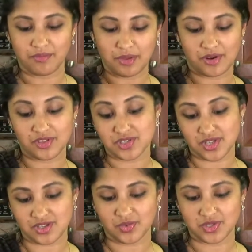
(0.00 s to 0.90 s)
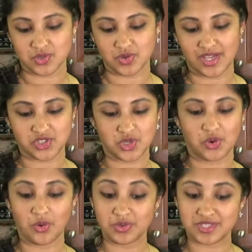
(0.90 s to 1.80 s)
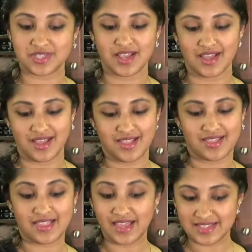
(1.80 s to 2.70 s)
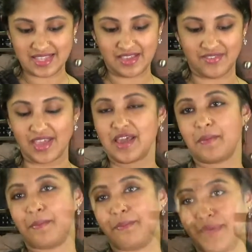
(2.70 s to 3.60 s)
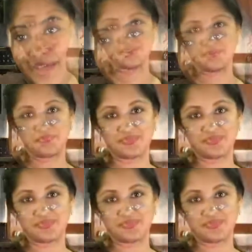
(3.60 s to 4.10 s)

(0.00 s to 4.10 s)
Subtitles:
My brothers are the ones who actually host Thanksgiving meal,